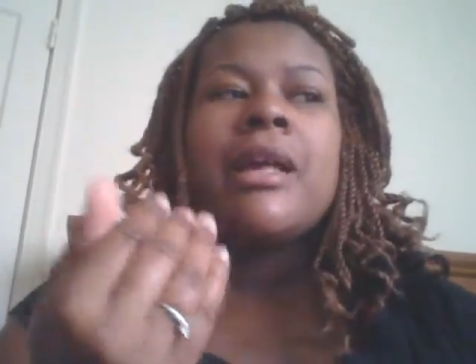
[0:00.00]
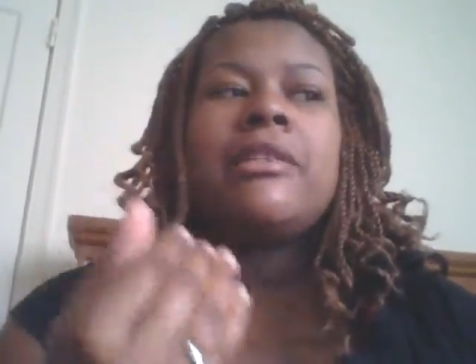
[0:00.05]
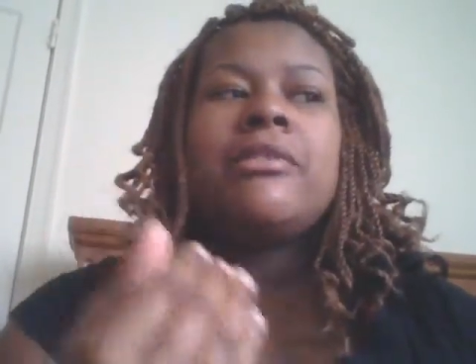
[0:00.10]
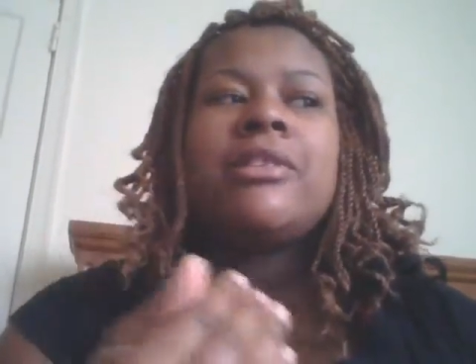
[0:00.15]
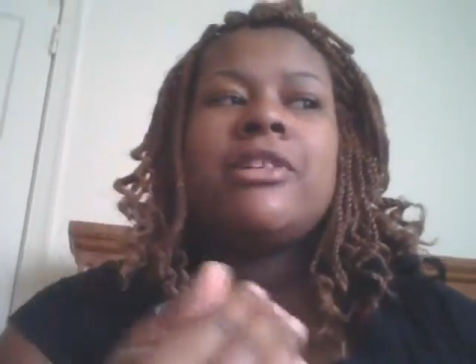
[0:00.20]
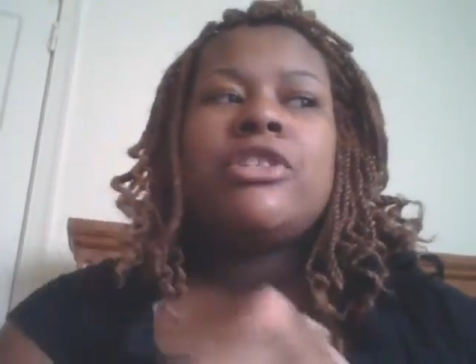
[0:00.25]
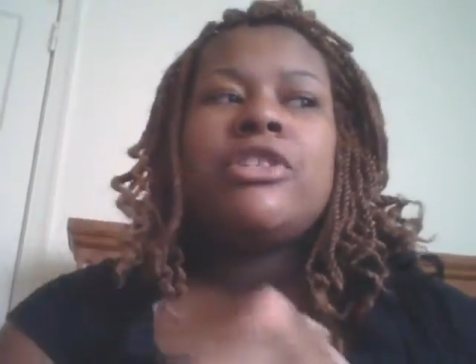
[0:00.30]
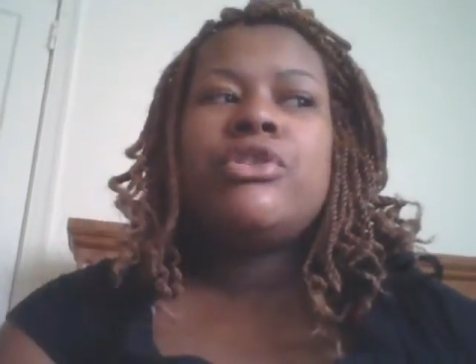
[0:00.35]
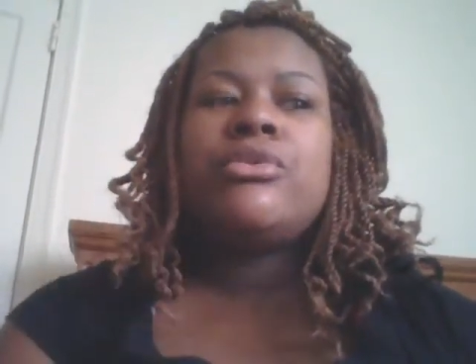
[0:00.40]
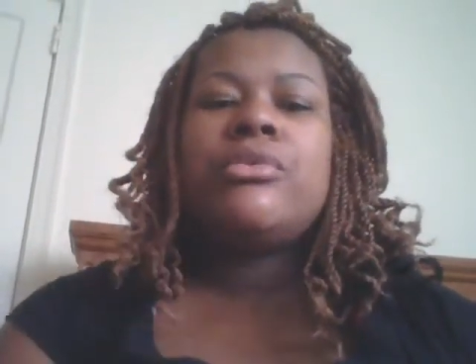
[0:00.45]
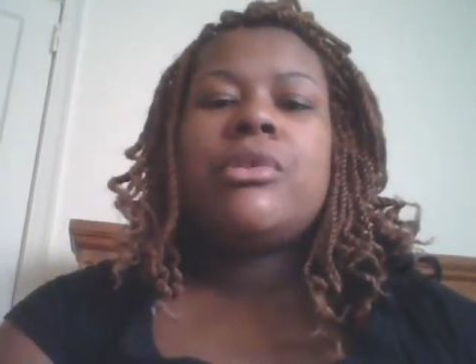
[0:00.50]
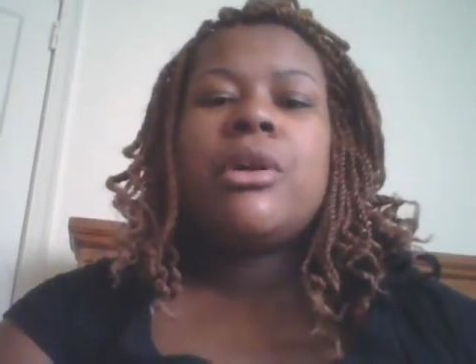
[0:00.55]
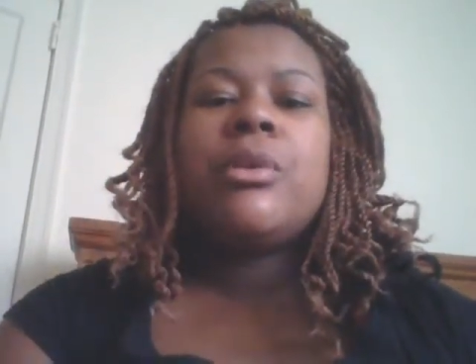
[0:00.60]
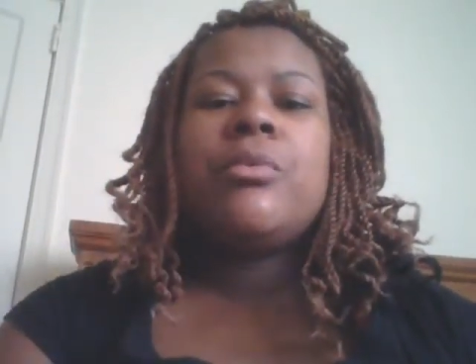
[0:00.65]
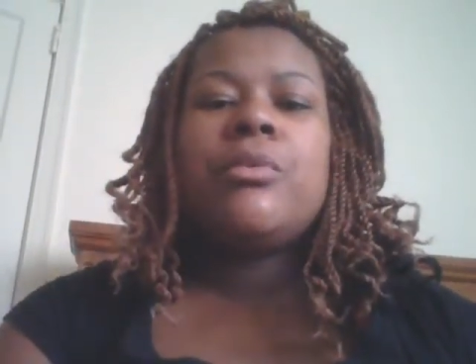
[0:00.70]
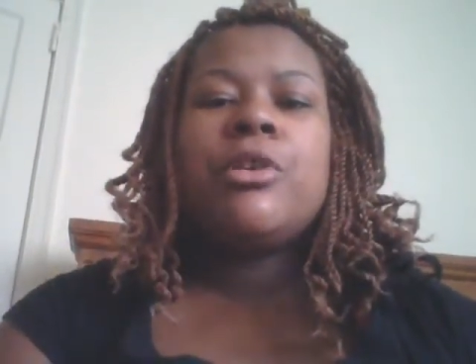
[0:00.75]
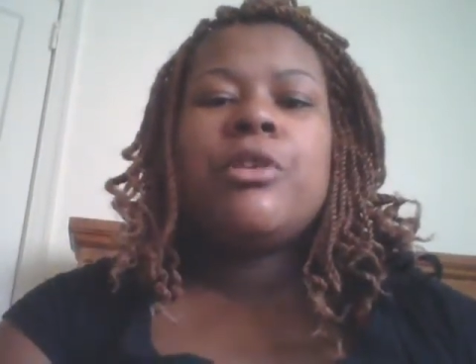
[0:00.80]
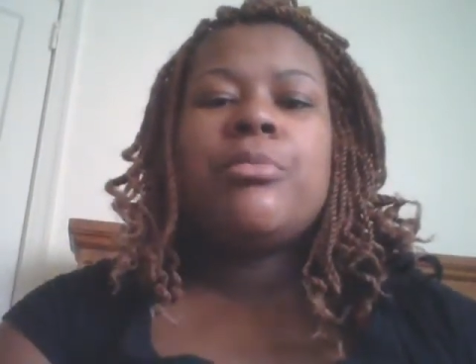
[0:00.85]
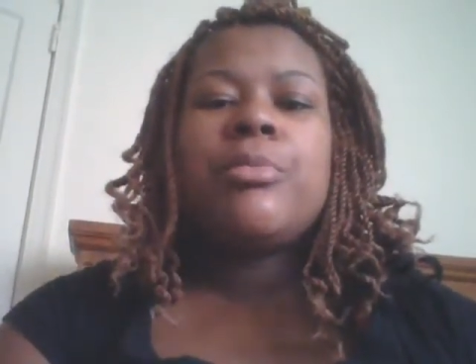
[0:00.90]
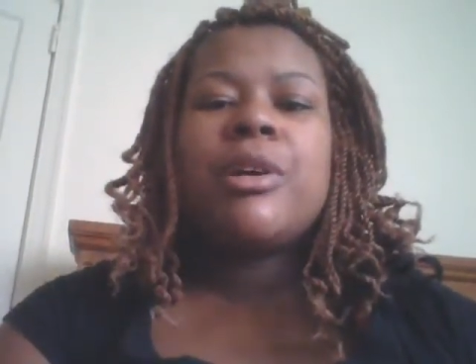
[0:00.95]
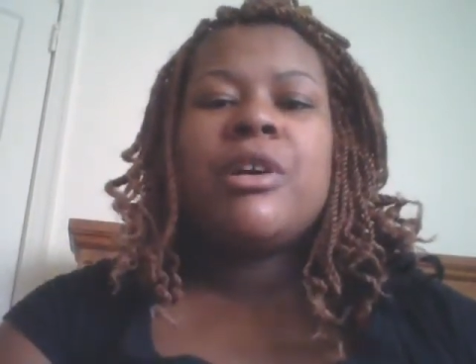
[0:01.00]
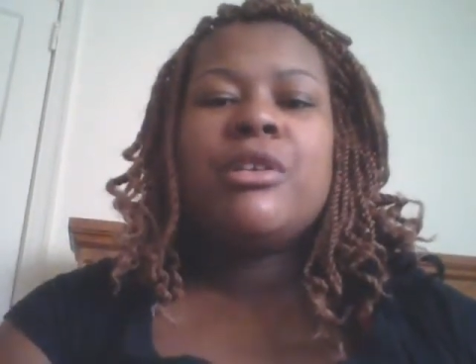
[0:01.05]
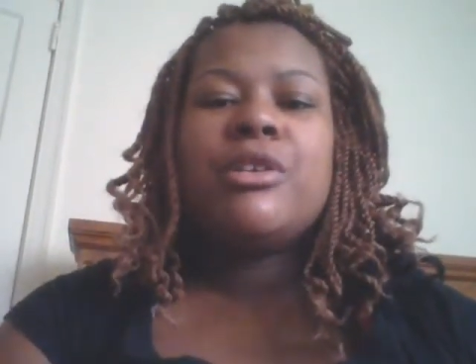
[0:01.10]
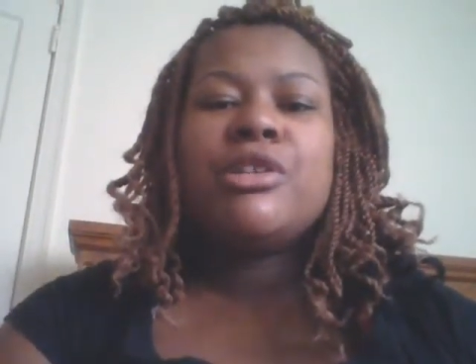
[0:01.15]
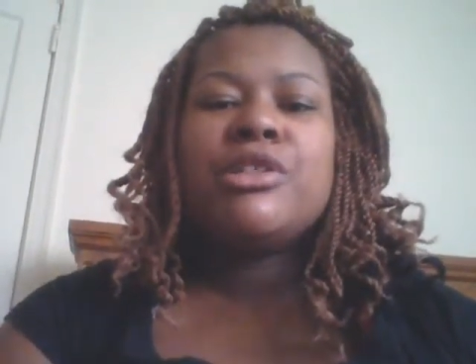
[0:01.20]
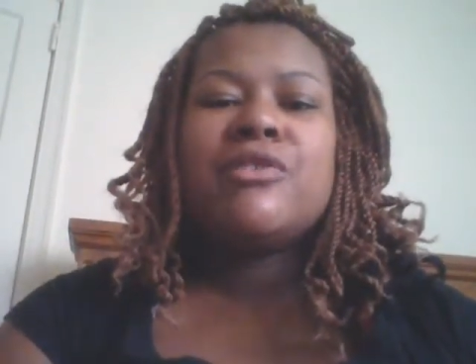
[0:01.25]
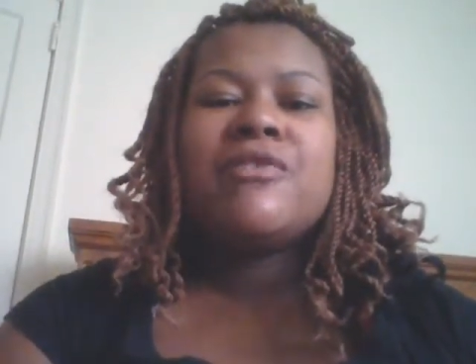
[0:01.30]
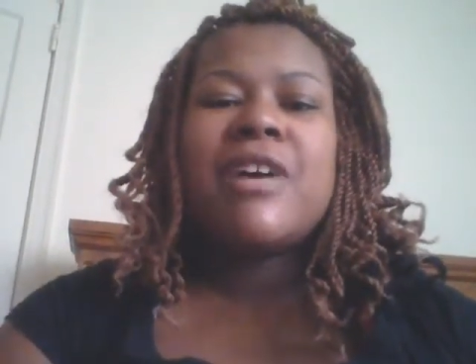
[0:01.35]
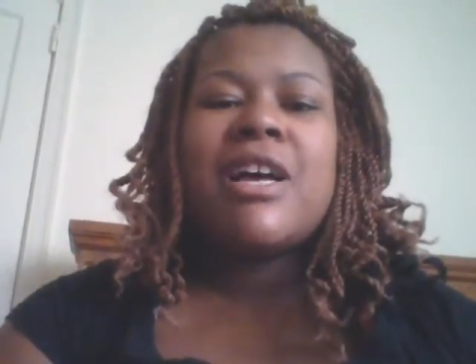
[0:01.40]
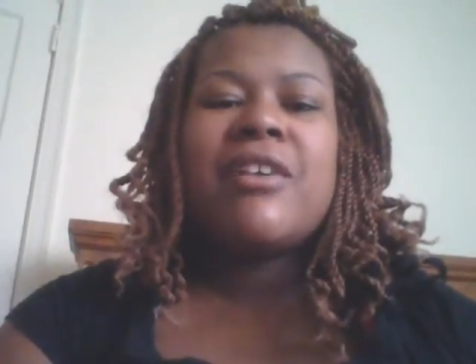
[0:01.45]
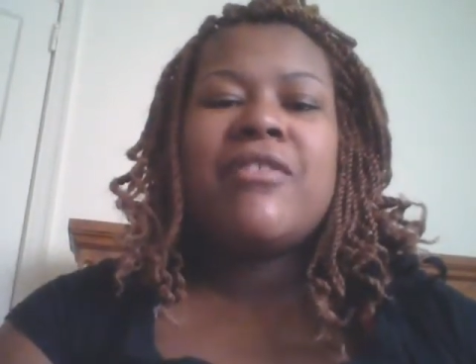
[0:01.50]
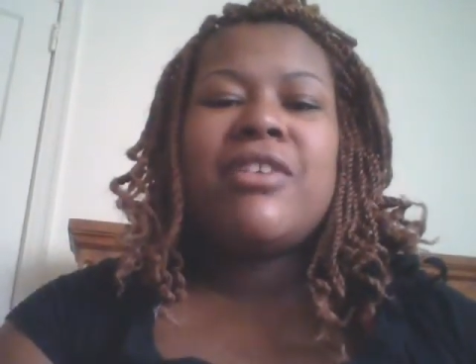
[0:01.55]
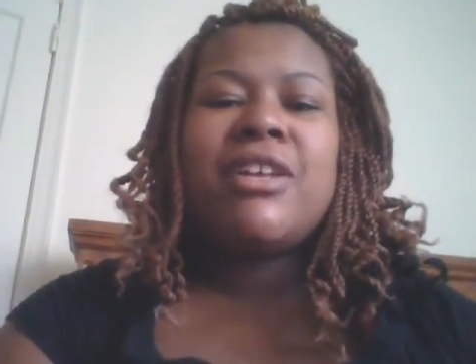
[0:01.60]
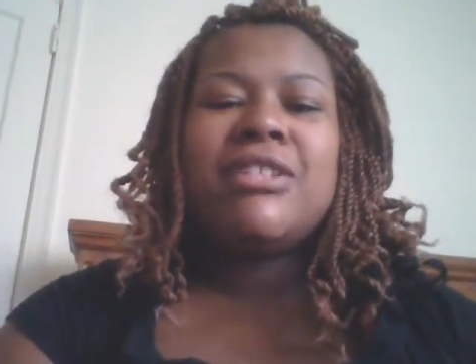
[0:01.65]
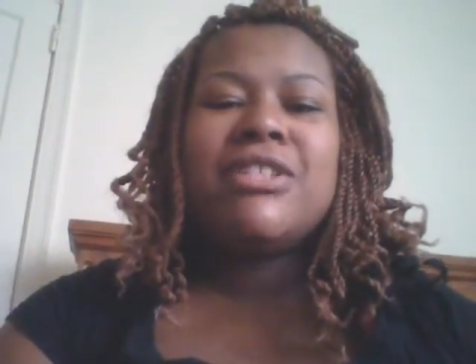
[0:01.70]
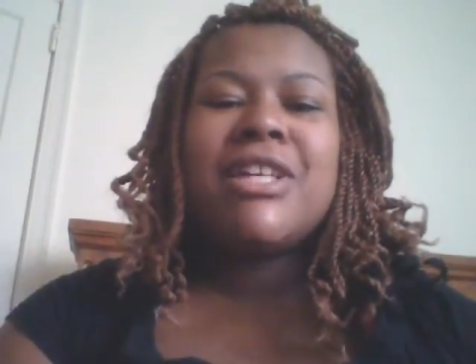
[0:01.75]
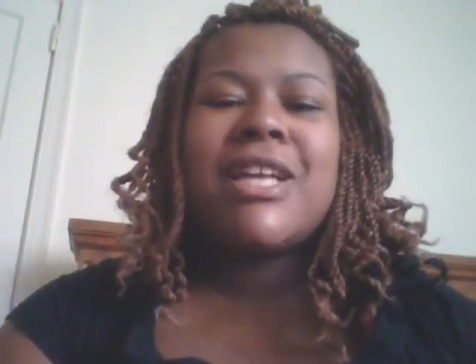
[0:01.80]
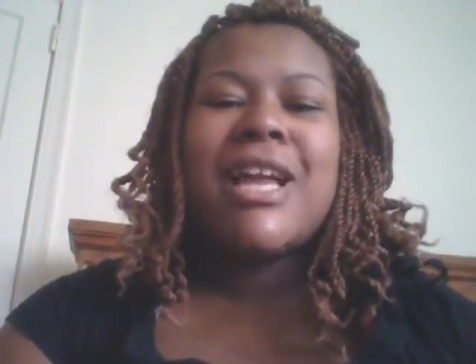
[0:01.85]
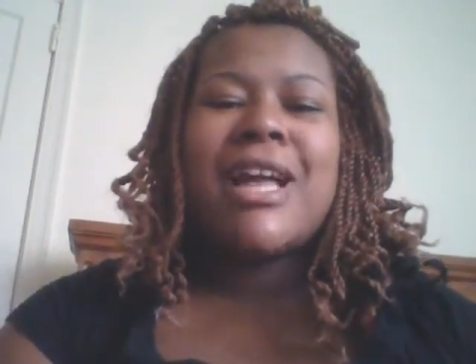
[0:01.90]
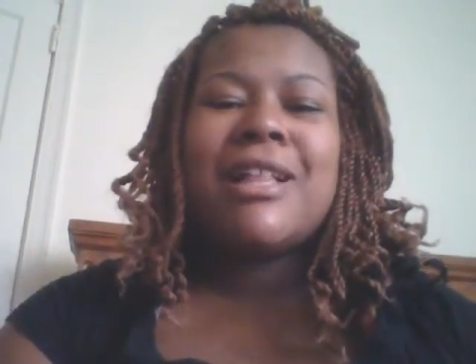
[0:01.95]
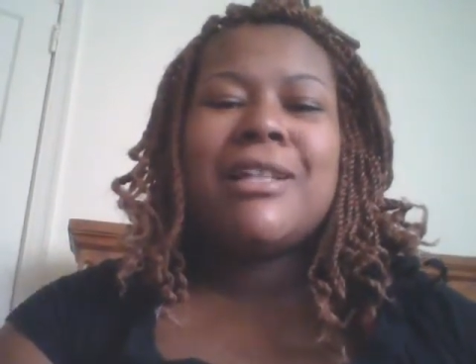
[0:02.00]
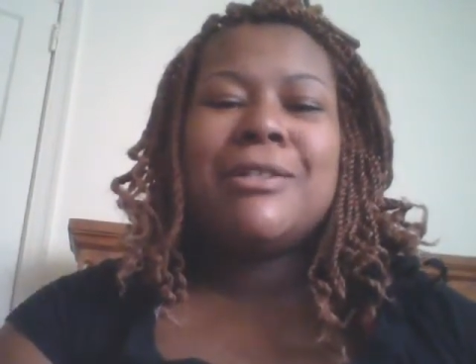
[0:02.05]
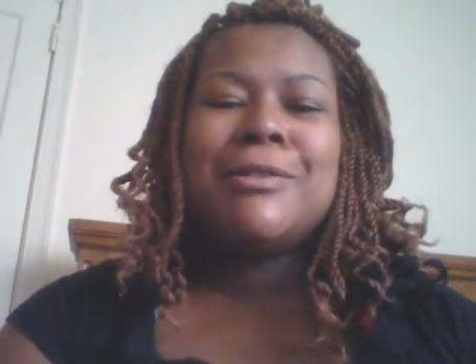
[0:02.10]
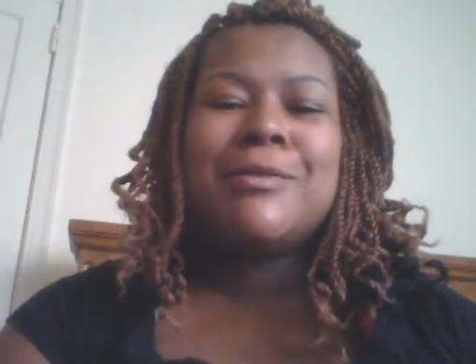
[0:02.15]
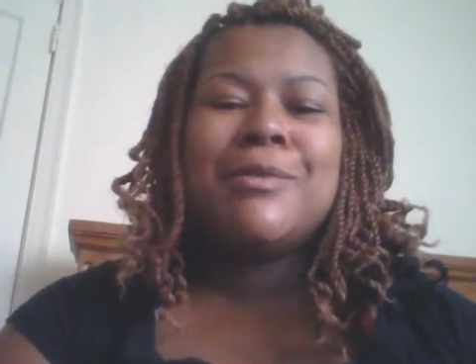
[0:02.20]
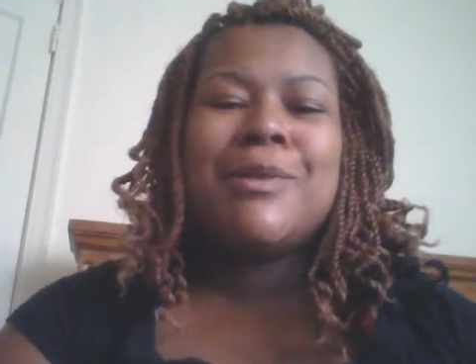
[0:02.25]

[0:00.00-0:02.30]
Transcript: that you don't want to burn those 500 calories because